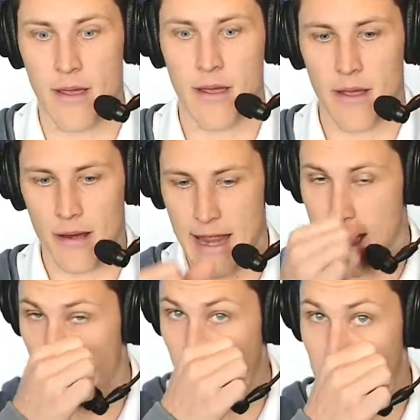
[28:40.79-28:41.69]

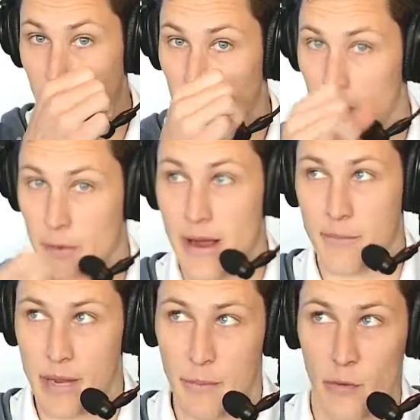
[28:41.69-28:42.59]
Now, when you're around
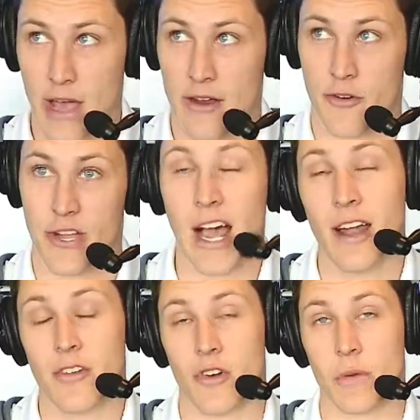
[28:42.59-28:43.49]
people that you're not
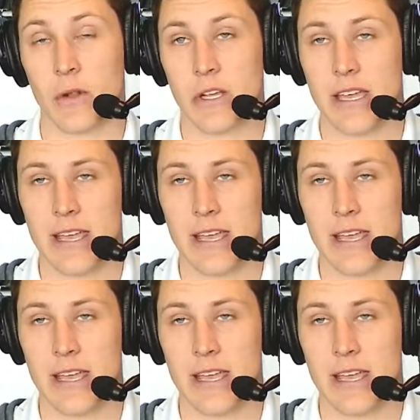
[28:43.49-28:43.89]
normally,